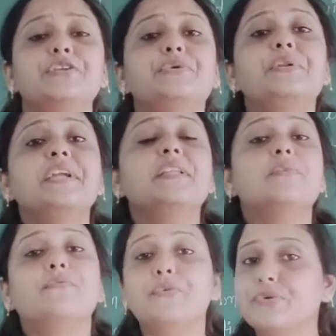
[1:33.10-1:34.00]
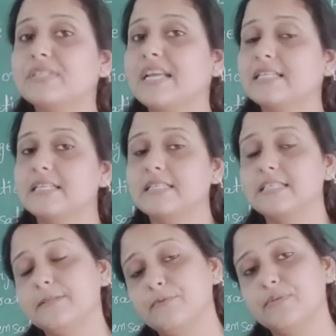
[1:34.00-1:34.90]
during the
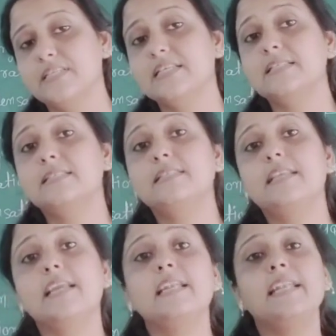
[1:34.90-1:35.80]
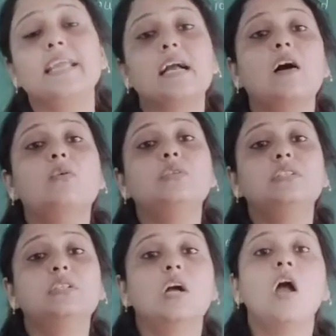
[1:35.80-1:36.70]
photosynthesis process they take
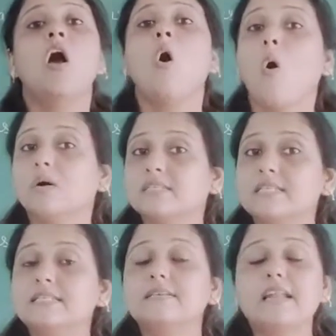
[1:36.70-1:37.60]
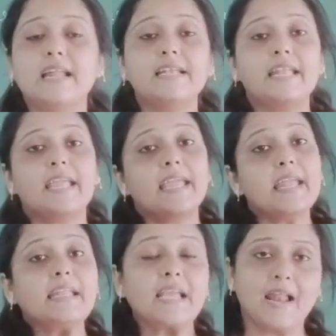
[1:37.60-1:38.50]
out the oxygen and take
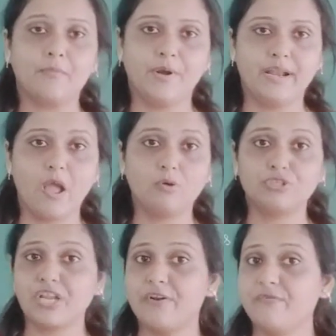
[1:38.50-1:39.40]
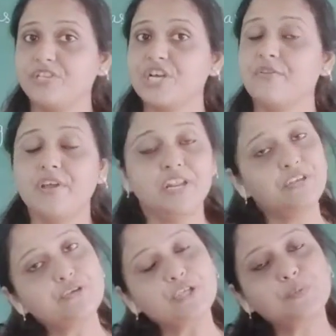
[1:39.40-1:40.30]
in carbon dioxide, which are very
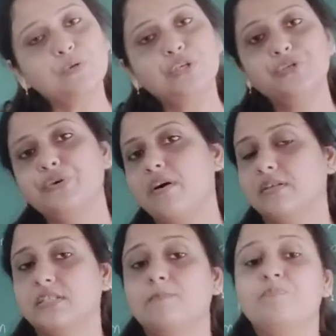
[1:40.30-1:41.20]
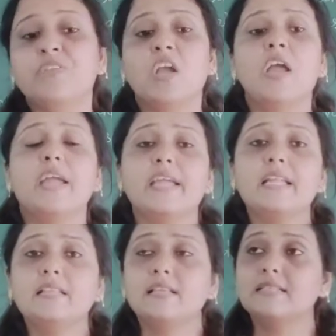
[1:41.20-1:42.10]
useful to us.
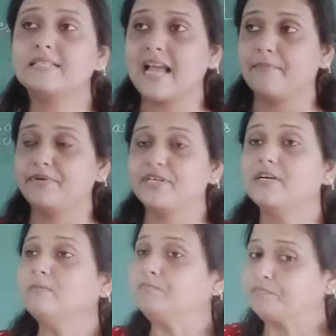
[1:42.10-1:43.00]
In this chapter